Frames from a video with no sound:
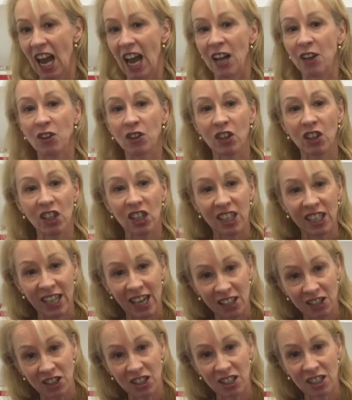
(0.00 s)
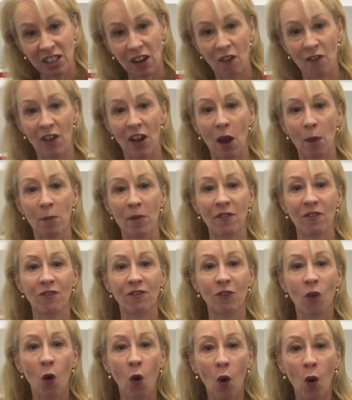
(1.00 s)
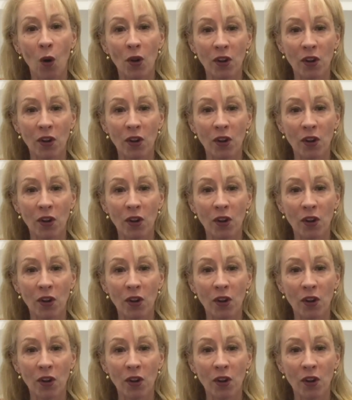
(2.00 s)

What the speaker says: And you're going to catch yourself out before